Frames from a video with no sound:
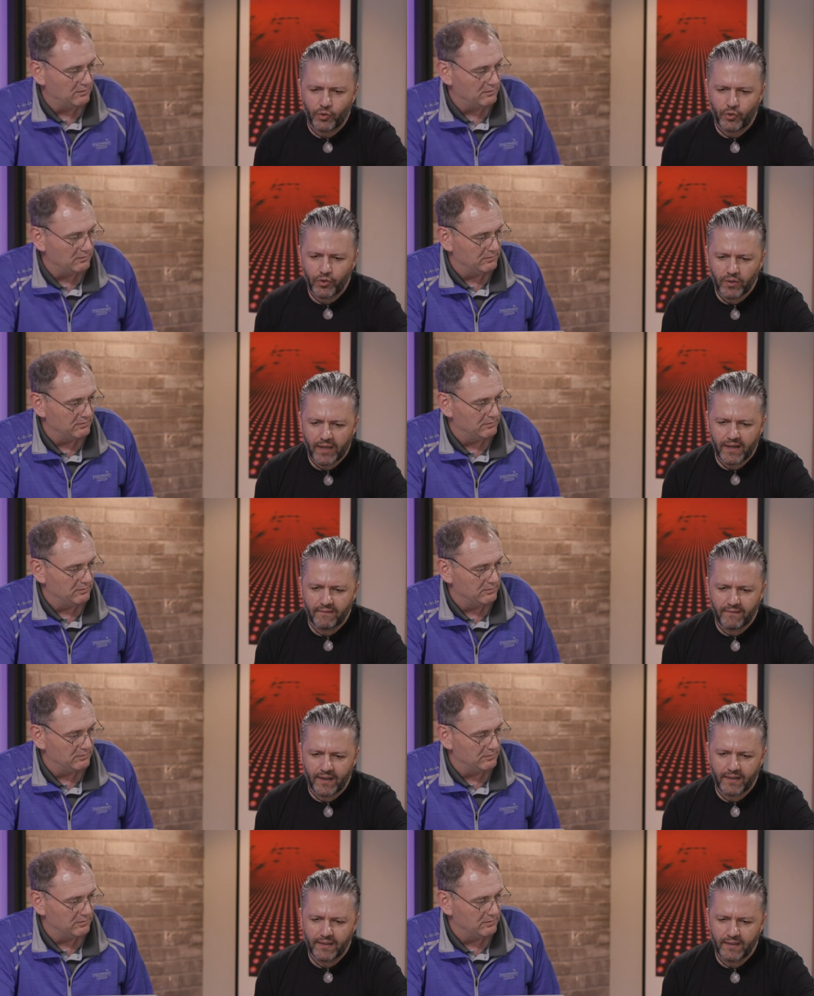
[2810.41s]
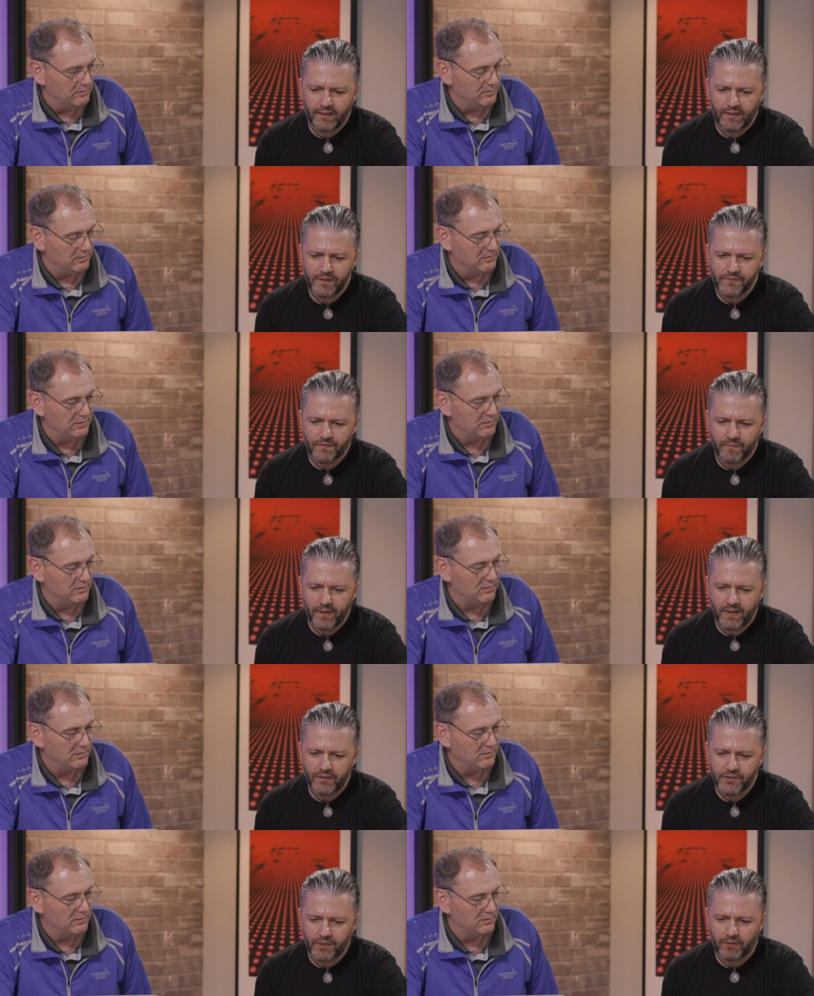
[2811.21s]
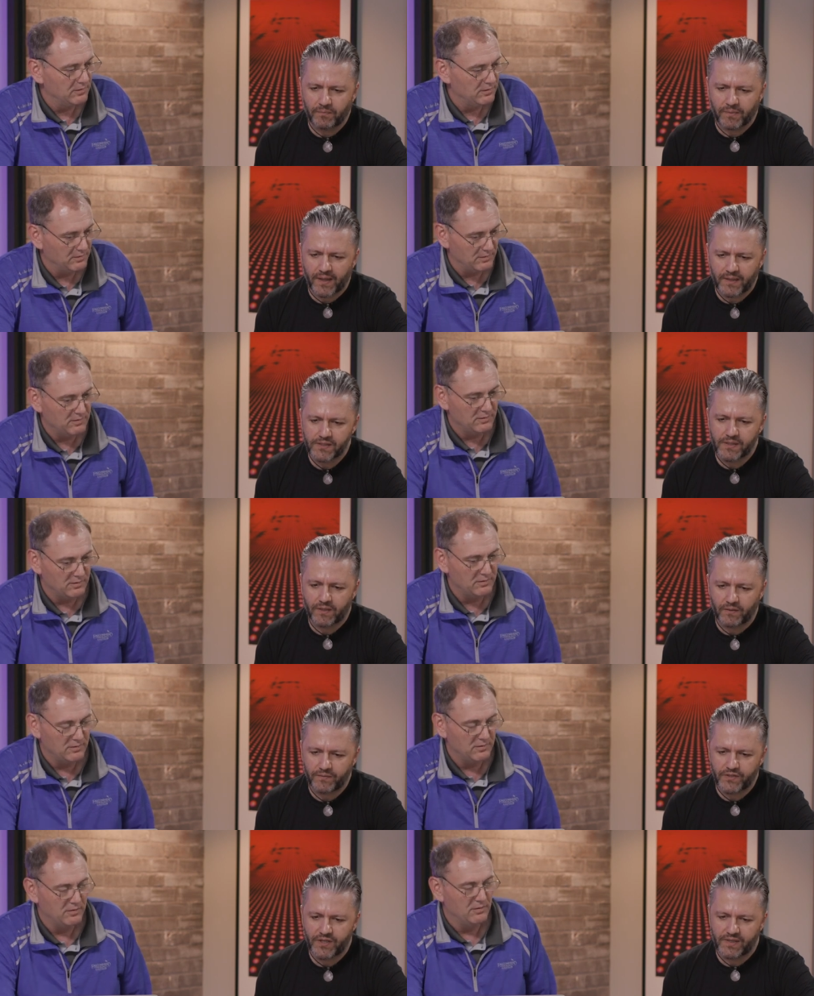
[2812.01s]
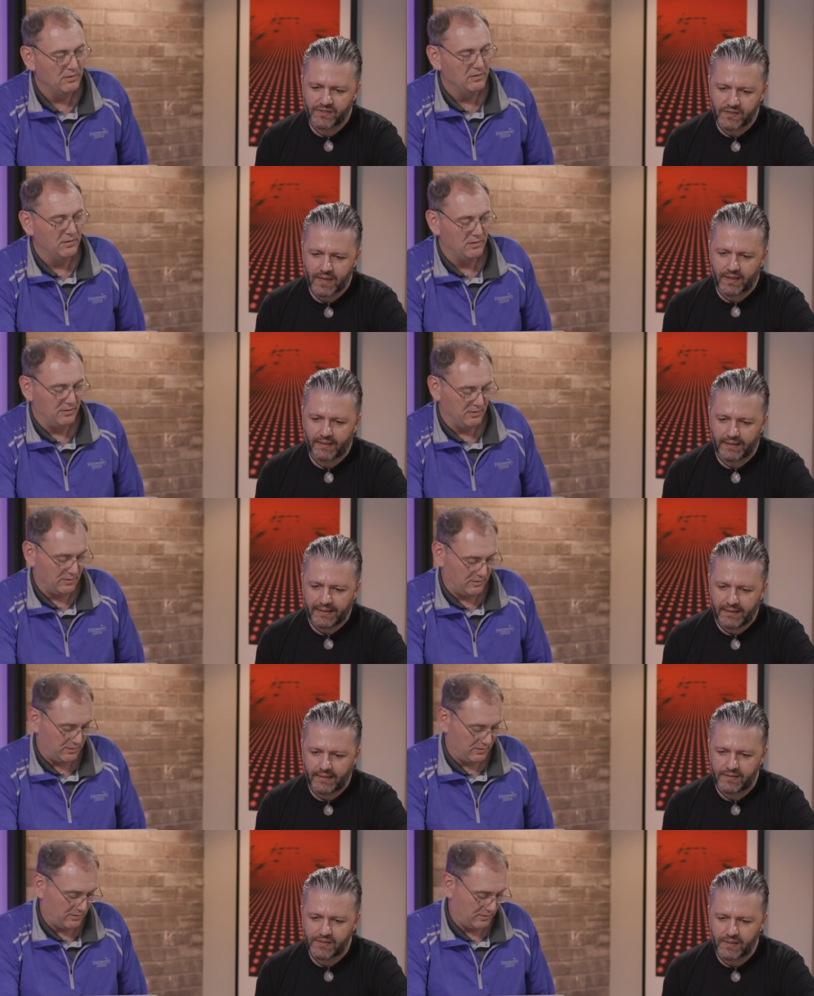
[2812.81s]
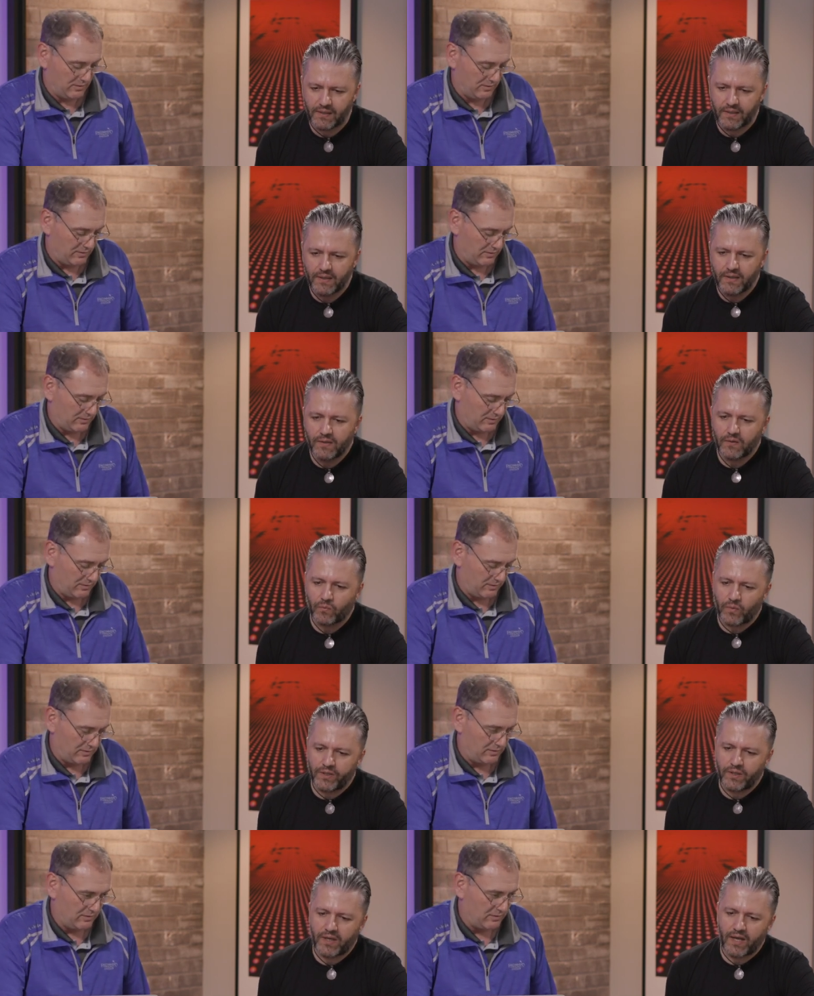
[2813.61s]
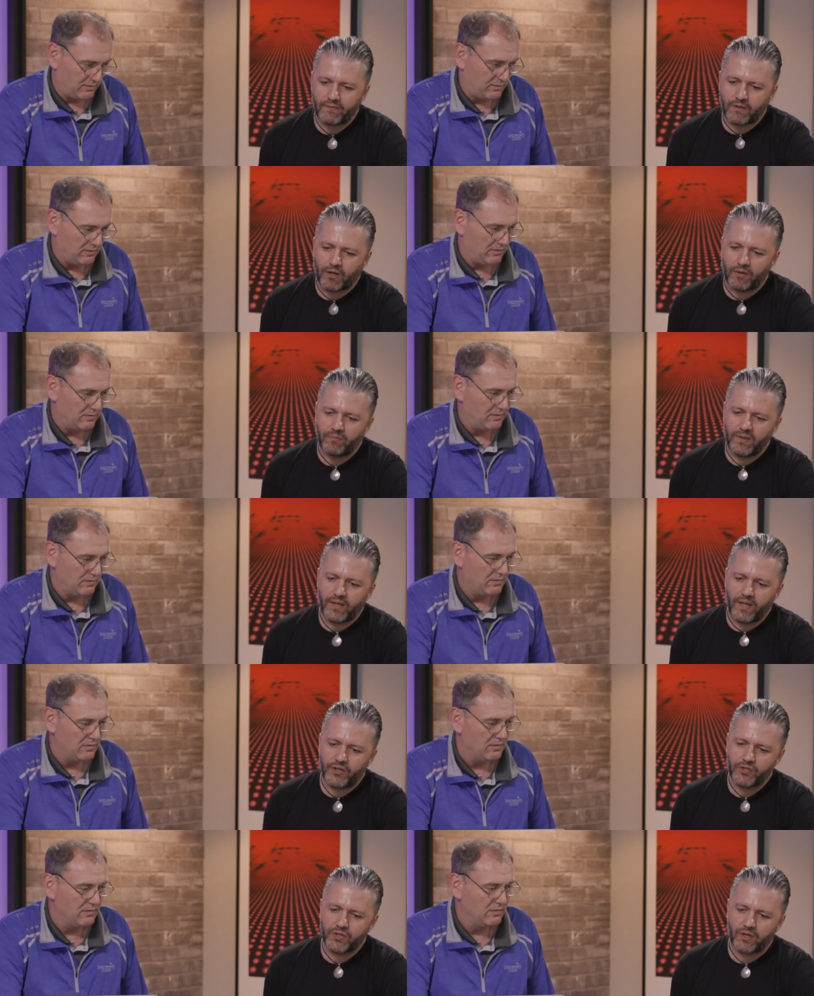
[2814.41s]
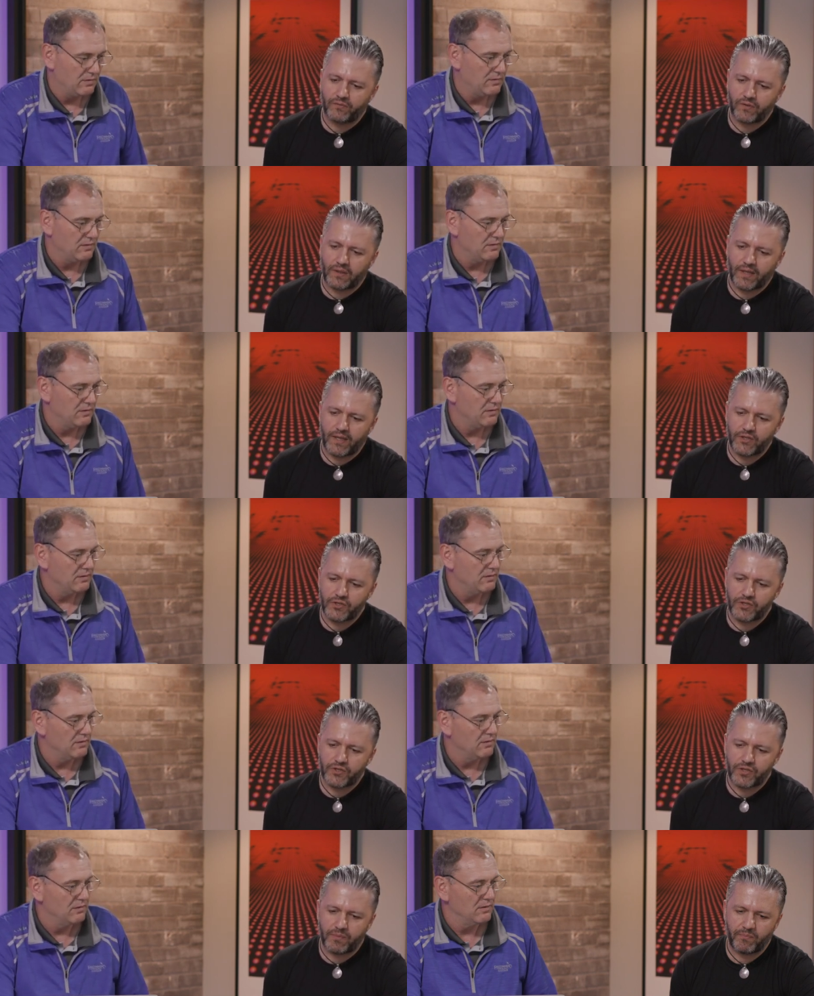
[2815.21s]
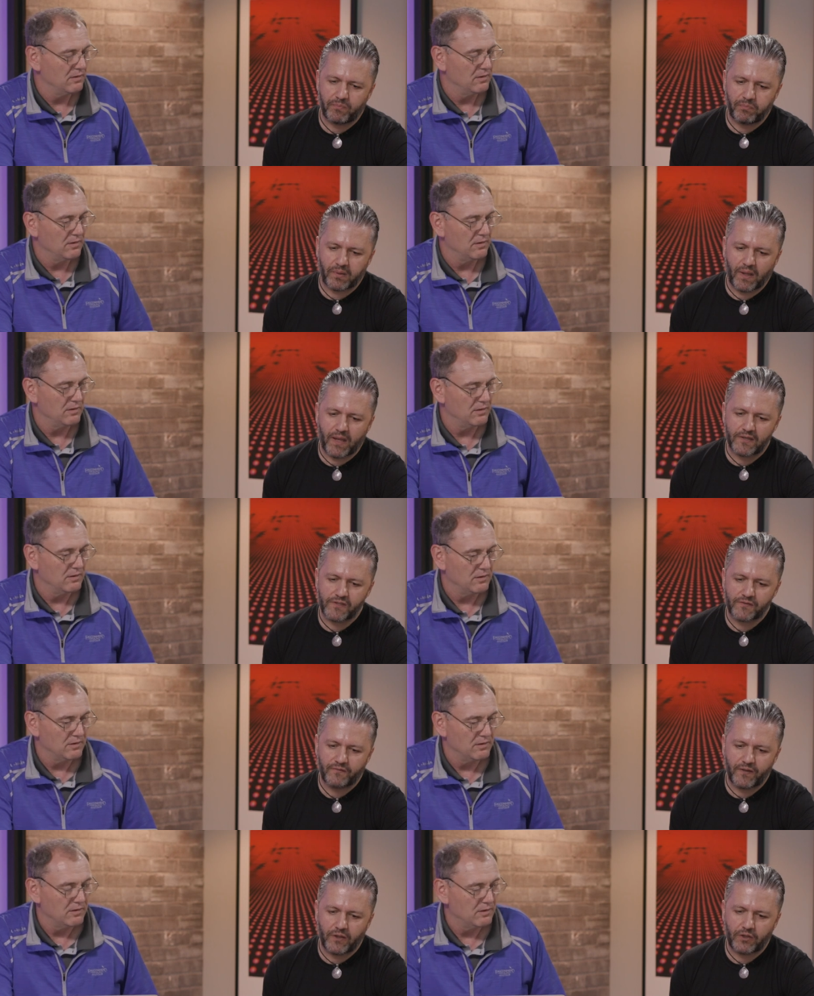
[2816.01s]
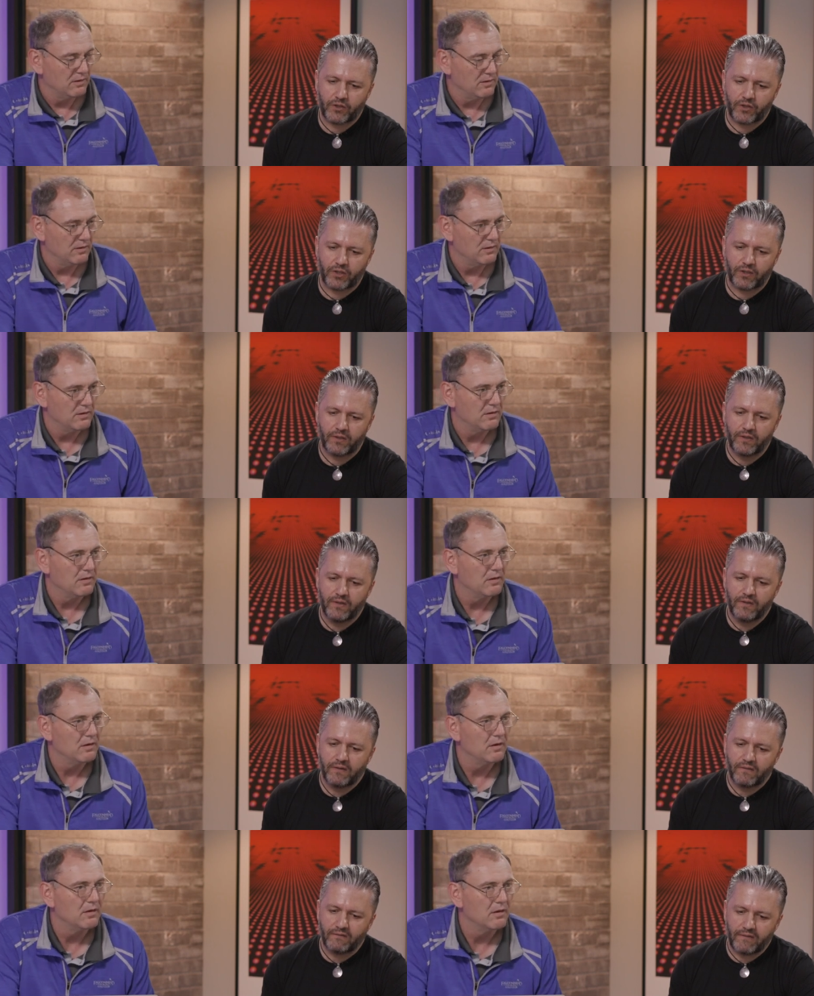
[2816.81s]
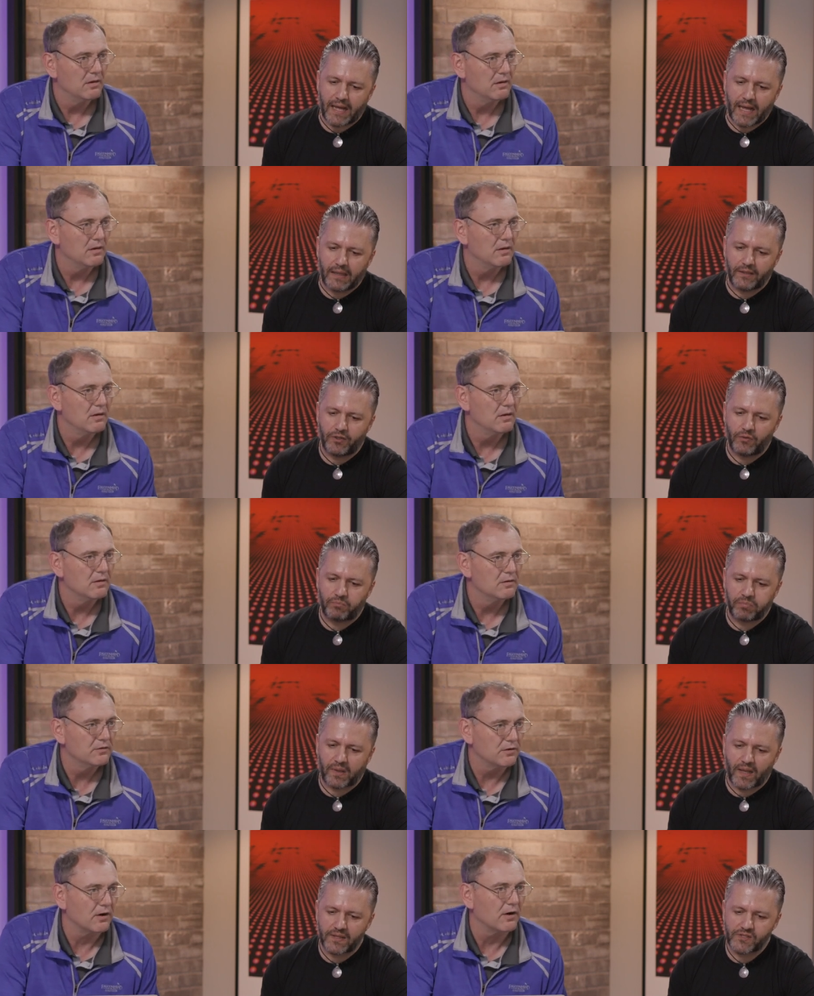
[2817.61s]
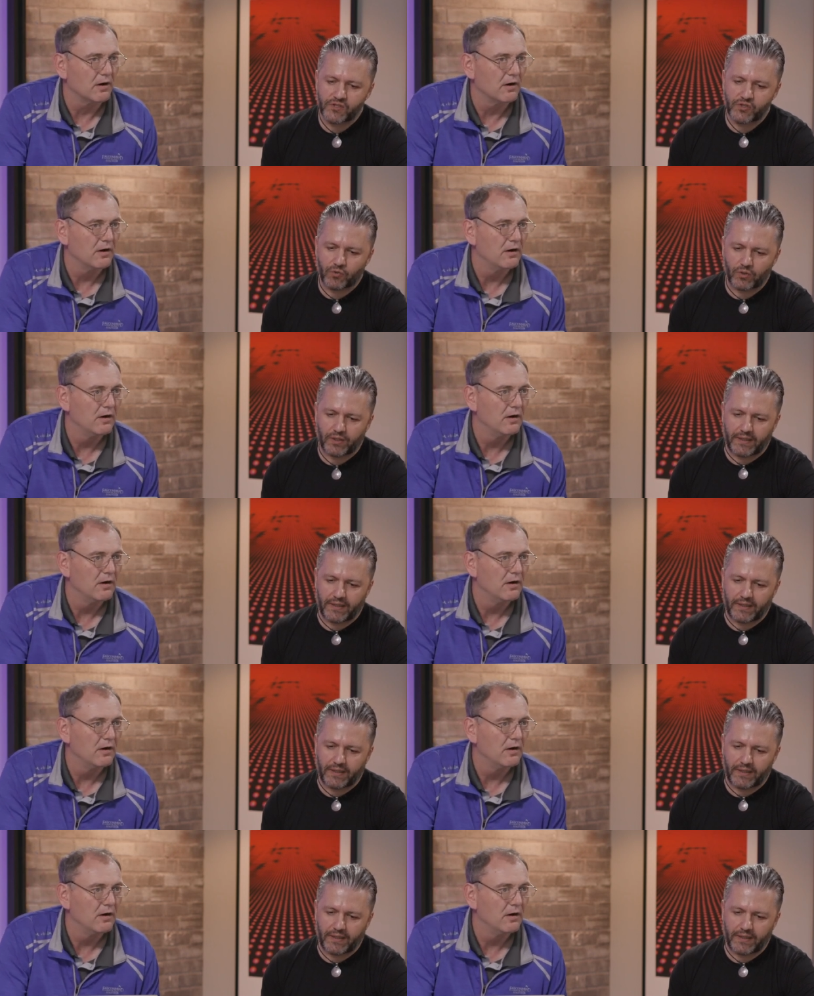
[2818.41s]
Speaker 1: Do you have any hints for managing complexity of GSI keys when you have a combination of relationship plus filter value plus sure.